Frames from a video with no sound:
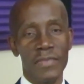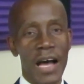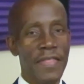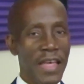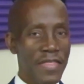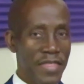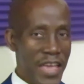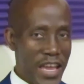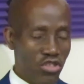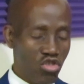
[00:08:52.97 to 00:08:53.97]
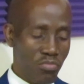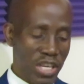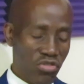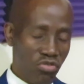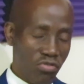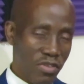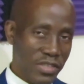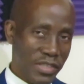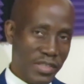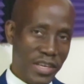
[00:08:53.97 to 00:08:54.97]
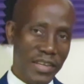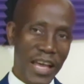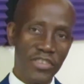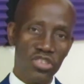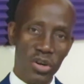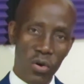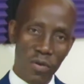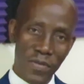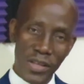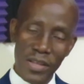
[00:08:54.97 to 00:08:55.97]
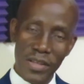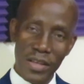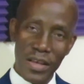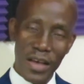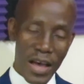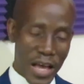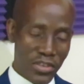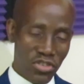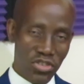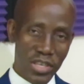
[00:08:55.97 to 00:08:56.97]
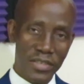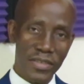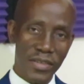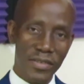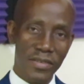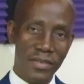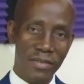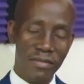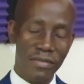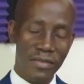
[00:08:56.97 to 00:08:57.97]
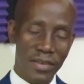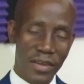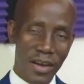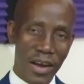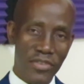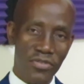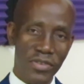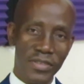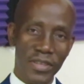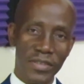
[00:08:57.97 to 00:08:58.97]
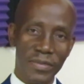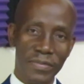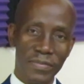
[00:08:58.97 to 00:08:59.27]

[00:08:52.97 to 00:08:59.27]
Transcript: and that they should be trusted like Jehovah and Jesus are trusted.